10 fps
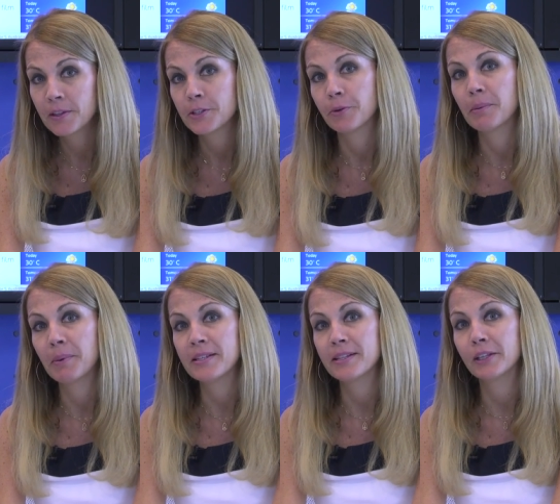So I
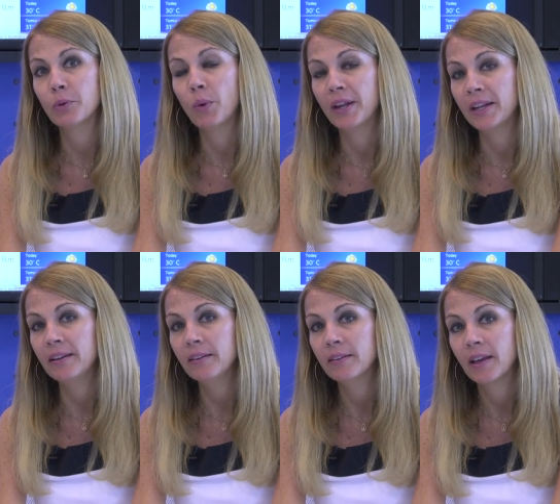basically went
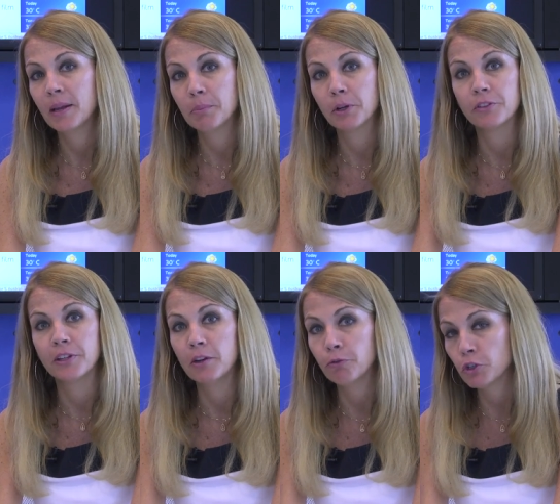in and built
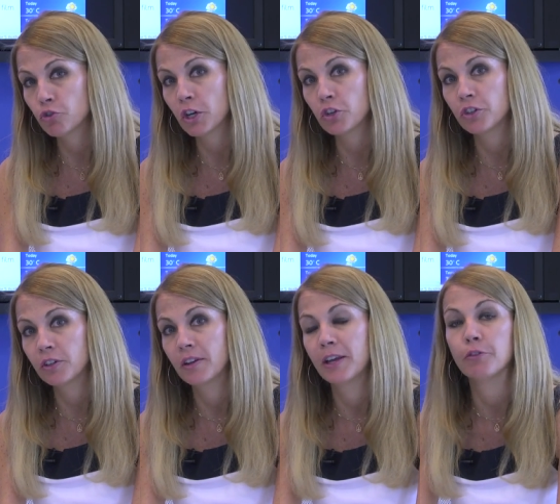an
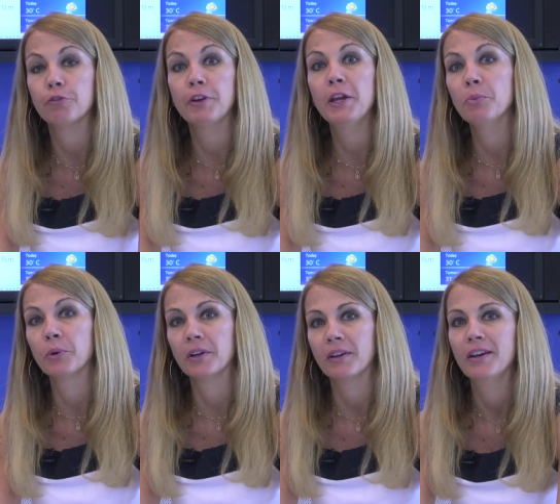infrastructure and a
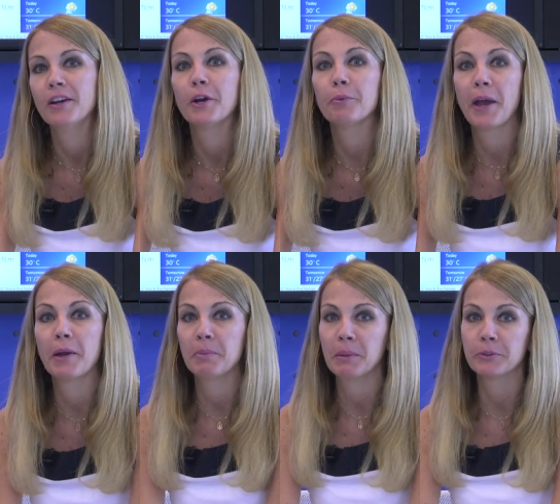framework
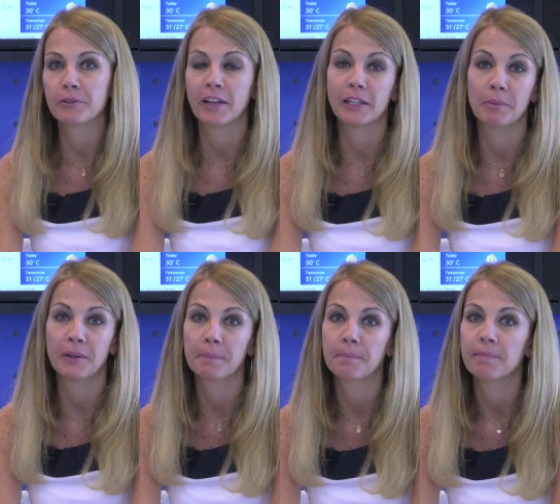around people
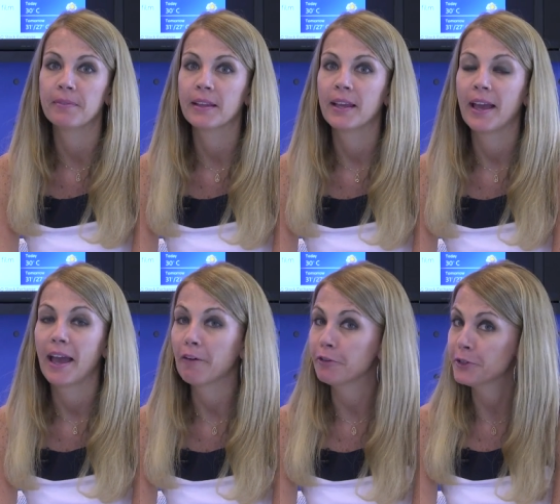development.
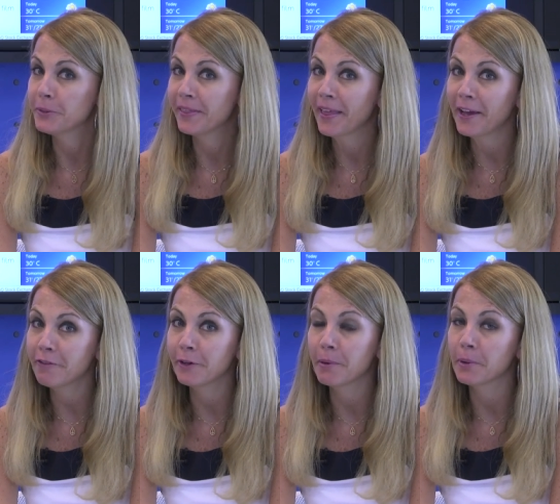After doing that
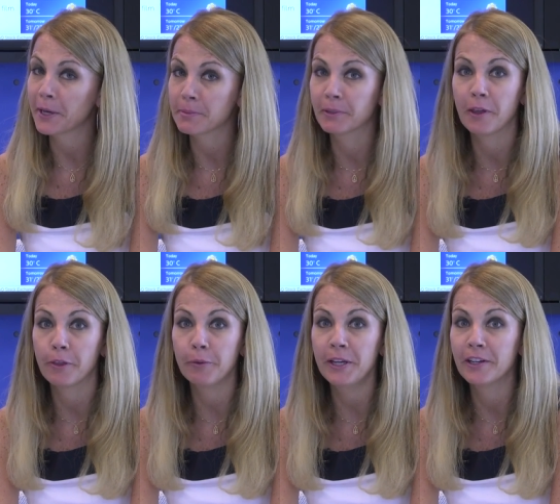for approximately
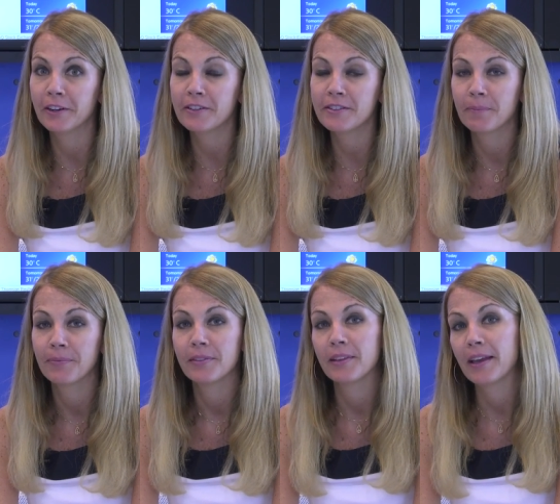3 years,
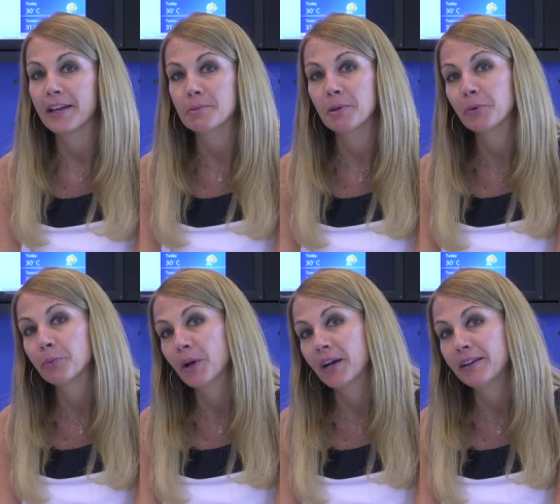they asked me to
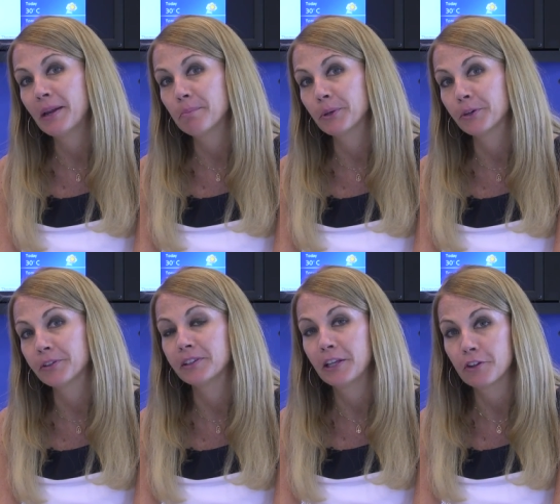run and
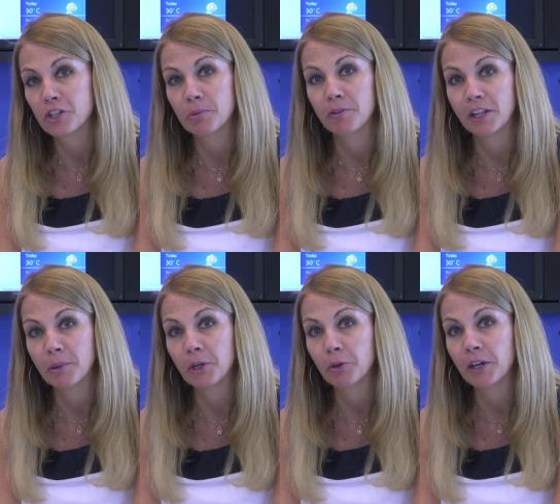build leadership
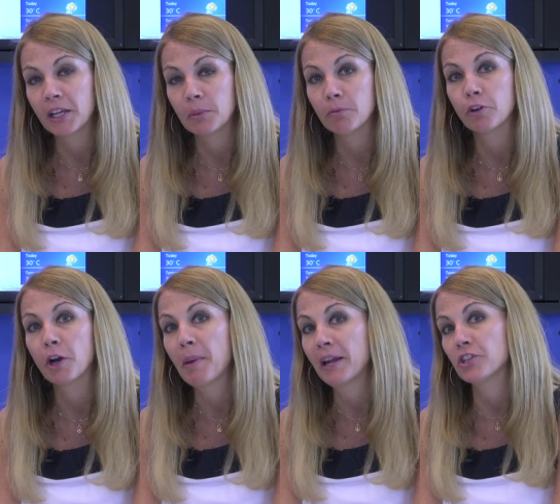development curriculum for
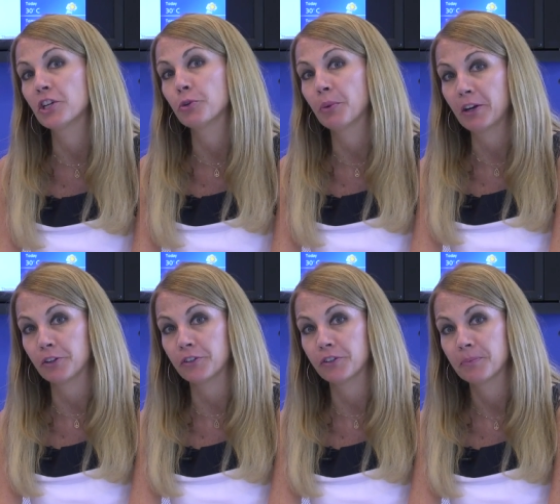our managing
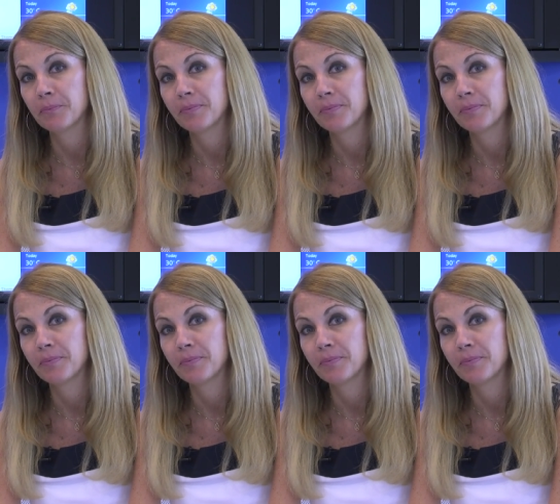directors.